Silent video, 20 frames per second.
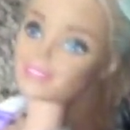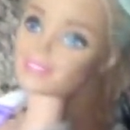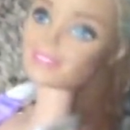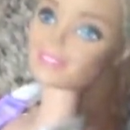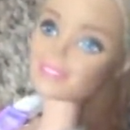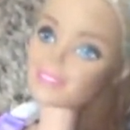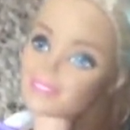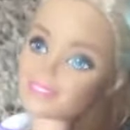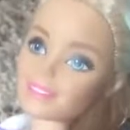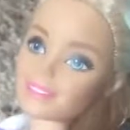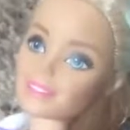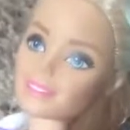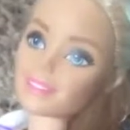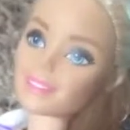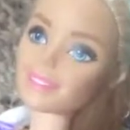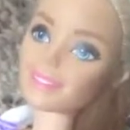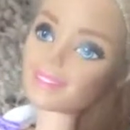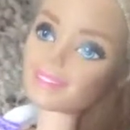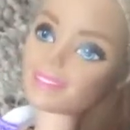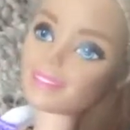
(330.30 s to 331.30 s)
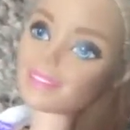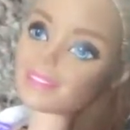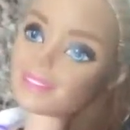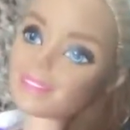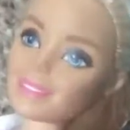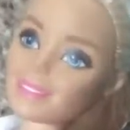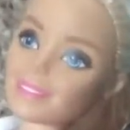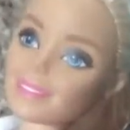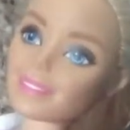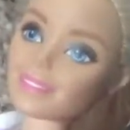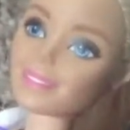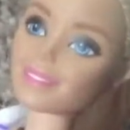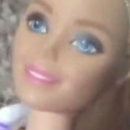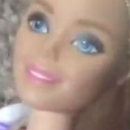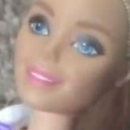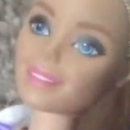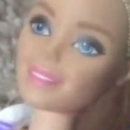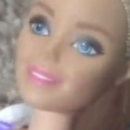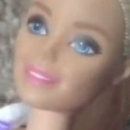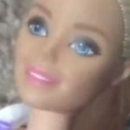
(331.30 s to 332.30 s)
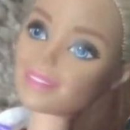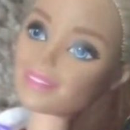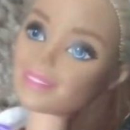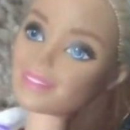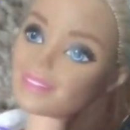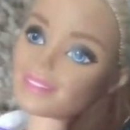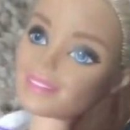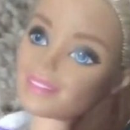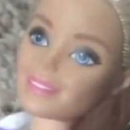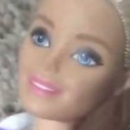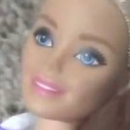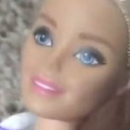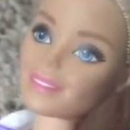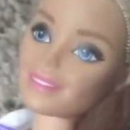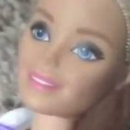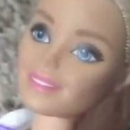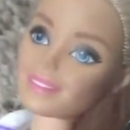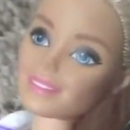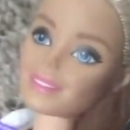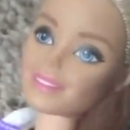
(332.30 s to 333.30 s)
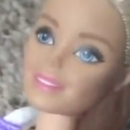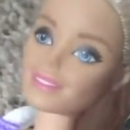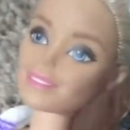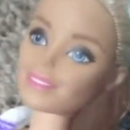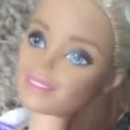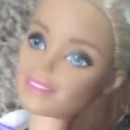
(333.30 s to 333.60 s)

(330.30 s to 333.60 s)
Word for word: been, um, looking on there to,